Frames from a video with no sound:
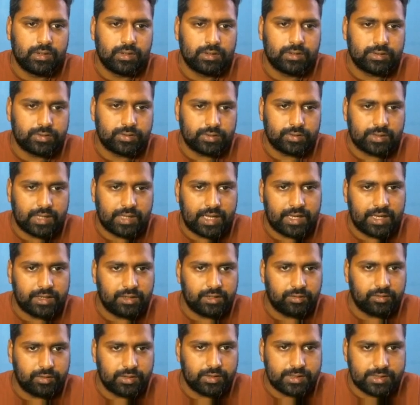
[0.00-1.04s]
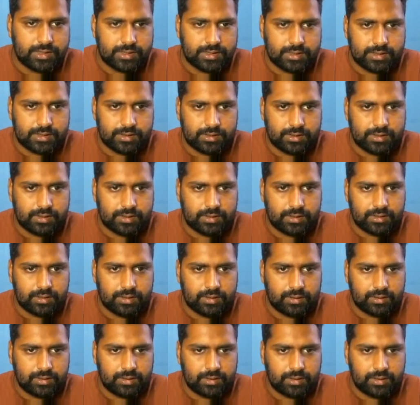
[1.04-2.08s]
So tan inverse
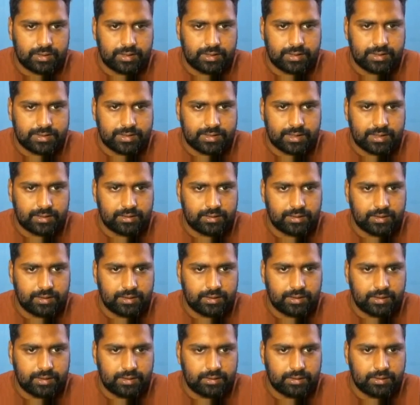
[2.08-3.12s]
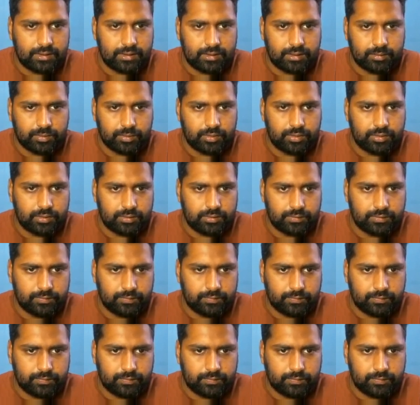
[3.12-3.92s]
a sine theta upon